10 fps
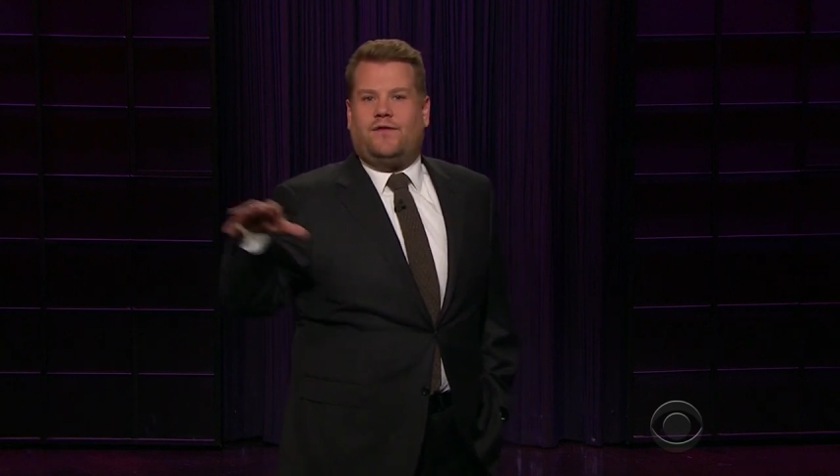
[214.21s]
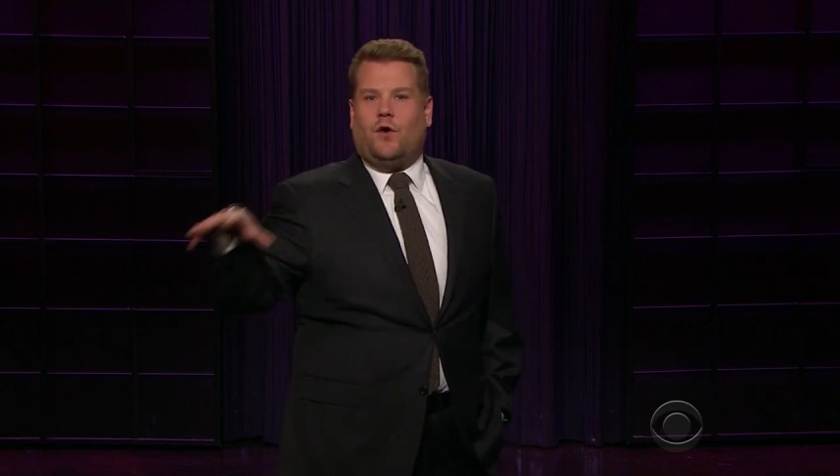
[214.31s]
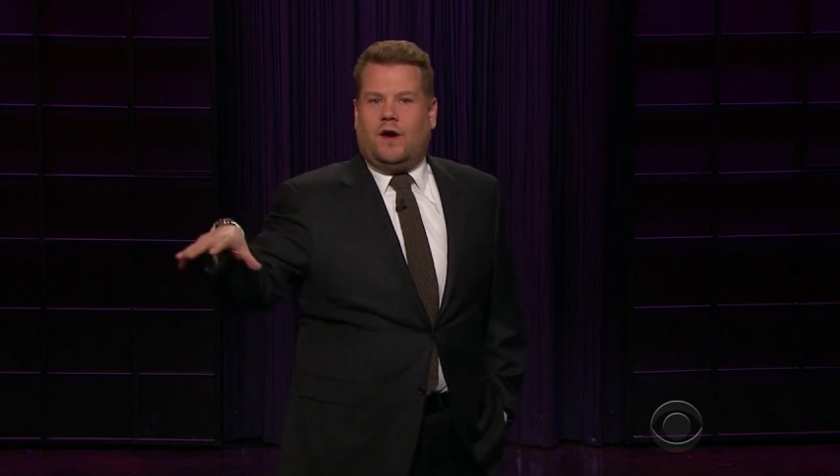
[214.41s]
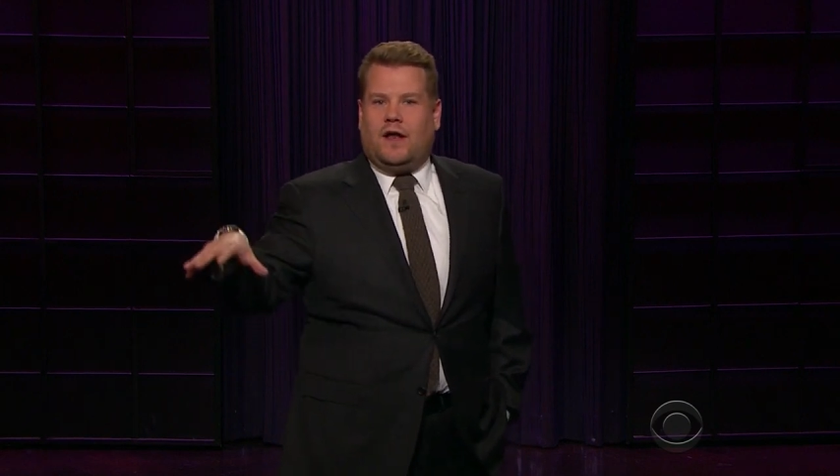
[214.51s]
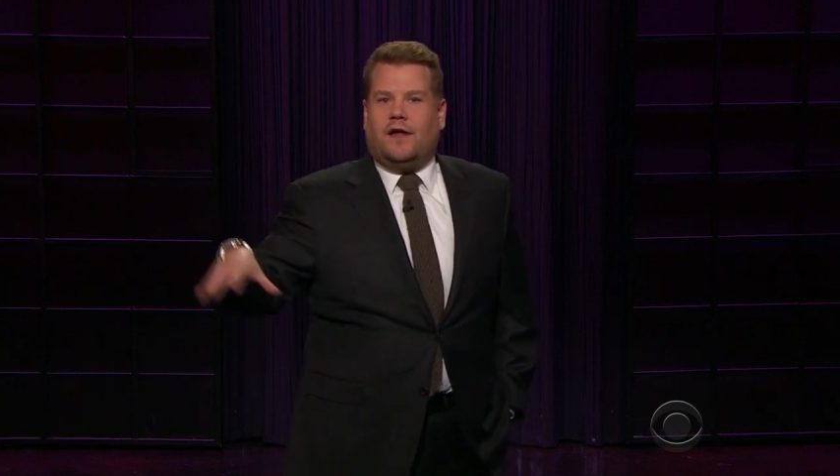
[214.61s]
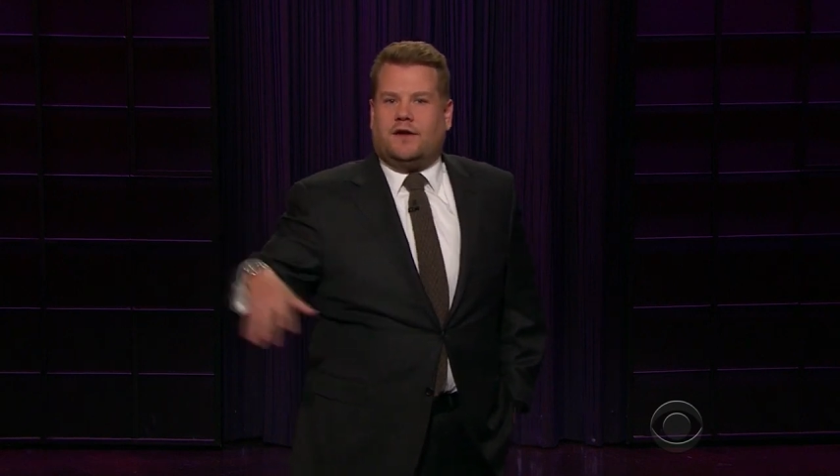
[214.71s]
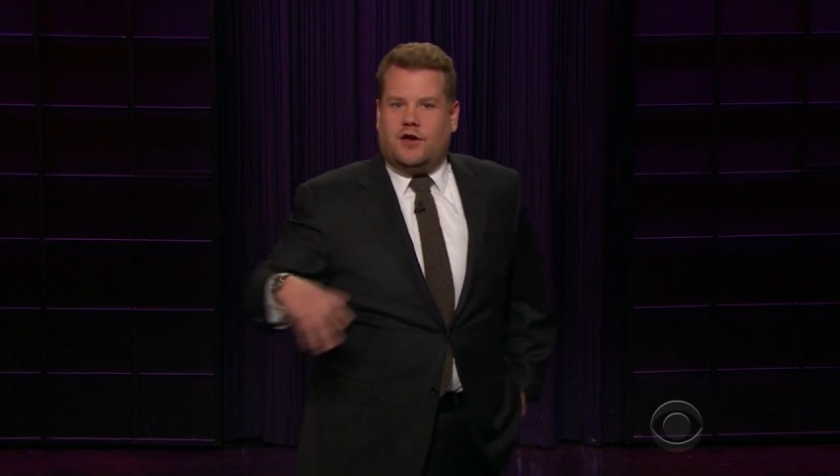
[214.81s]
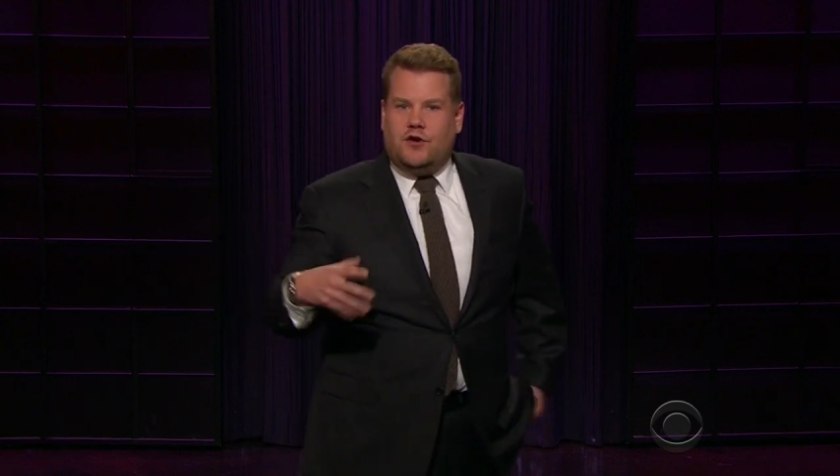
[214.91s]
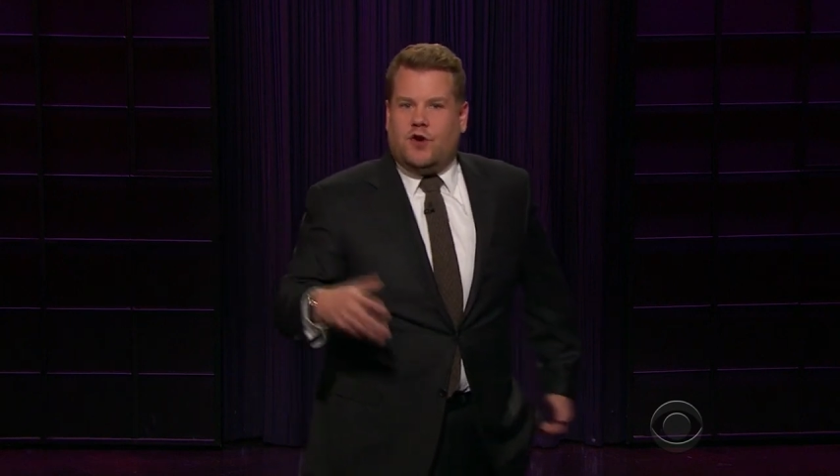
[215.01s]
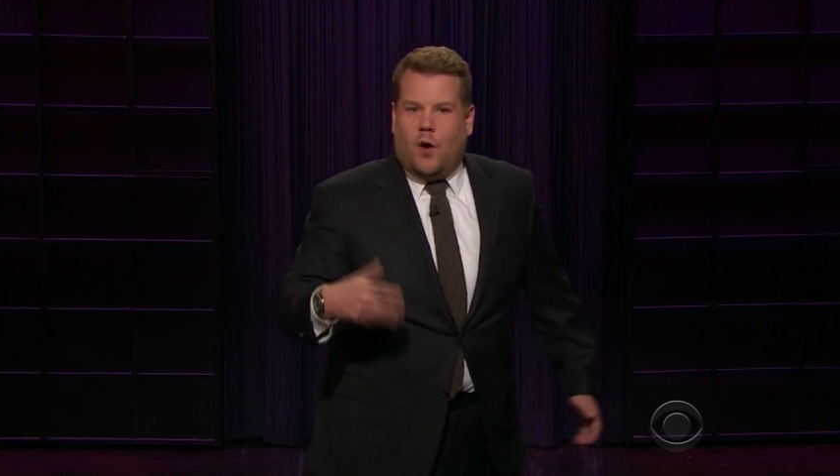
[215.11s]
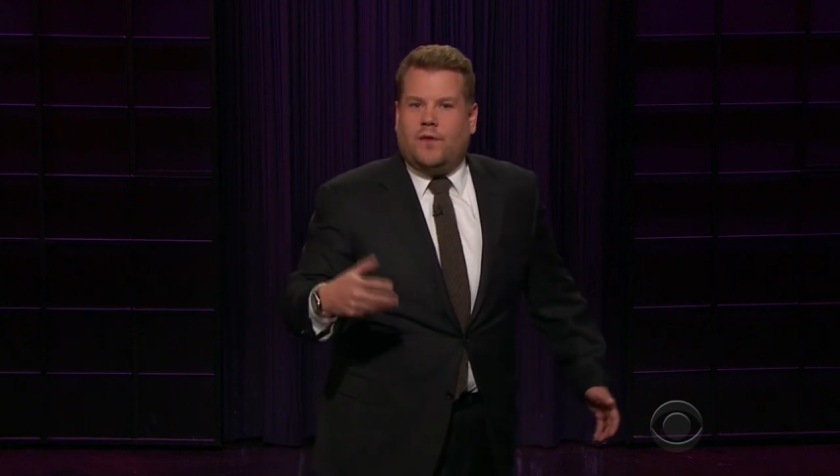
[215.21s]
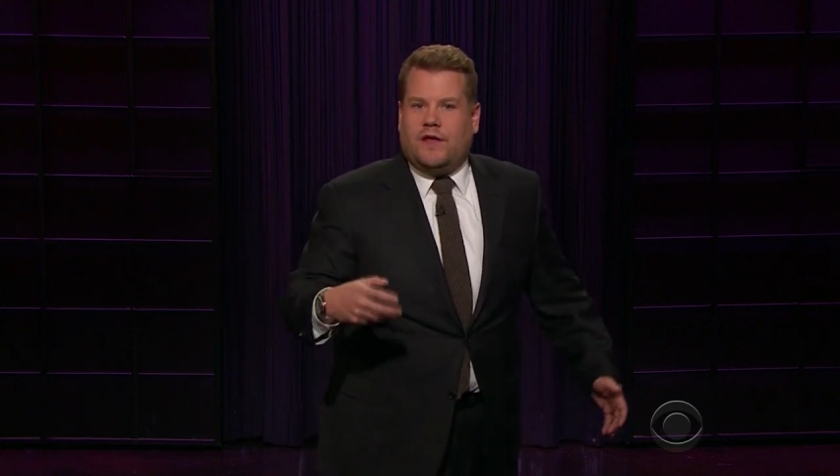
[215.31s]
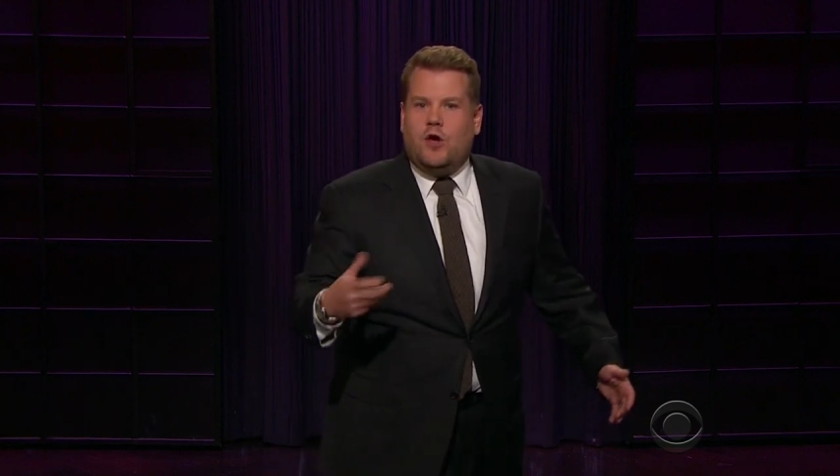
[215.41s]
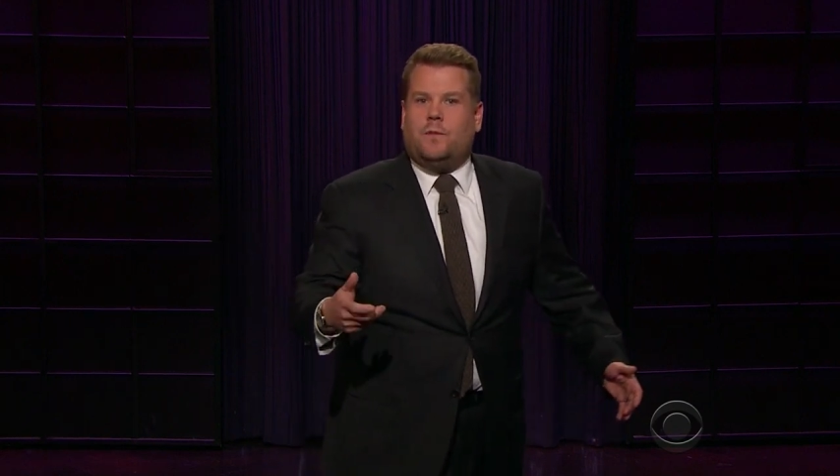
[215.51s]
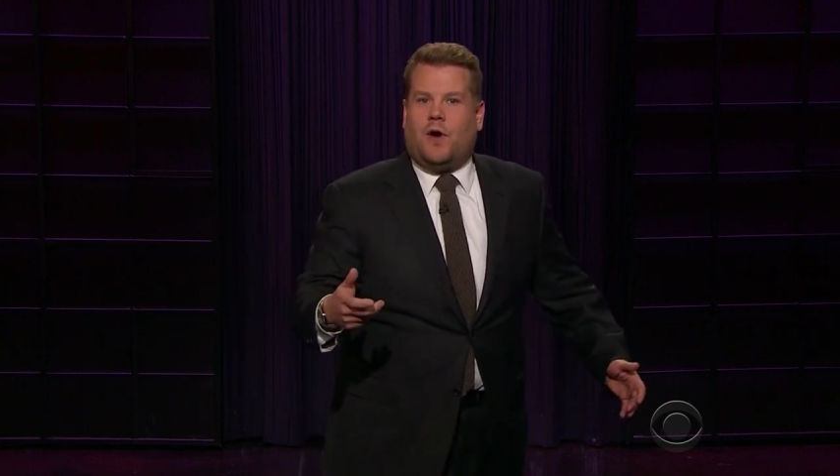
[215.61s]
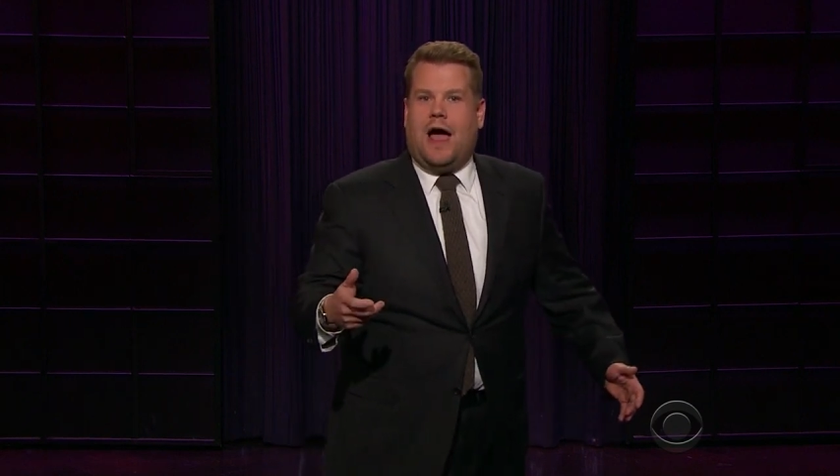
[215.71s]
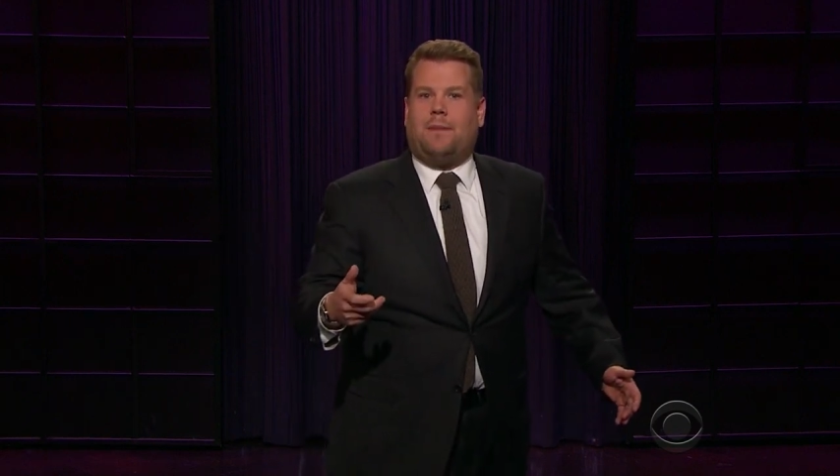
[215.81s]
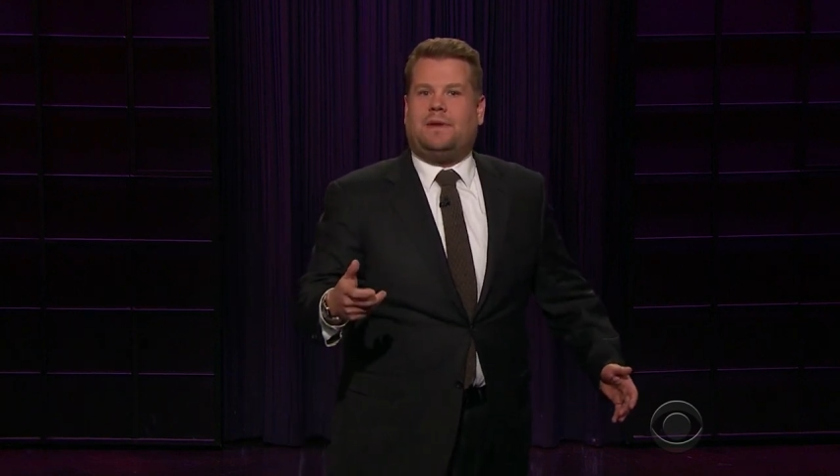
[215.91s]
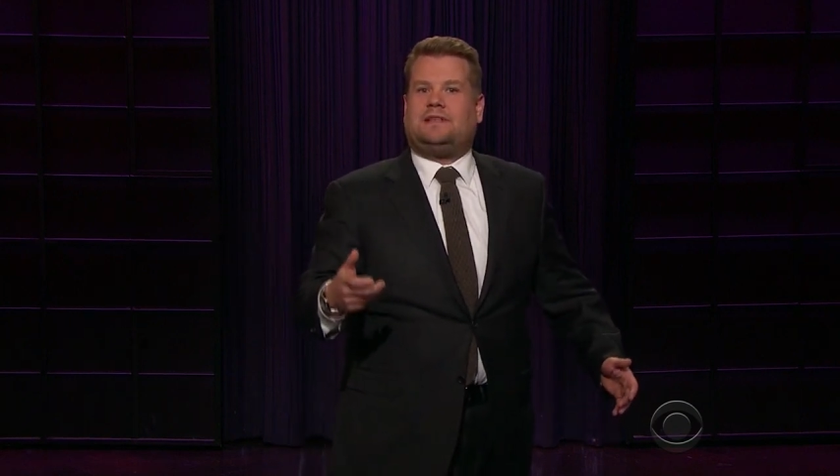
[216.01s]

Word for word: if you're in London and you go on the Uber app,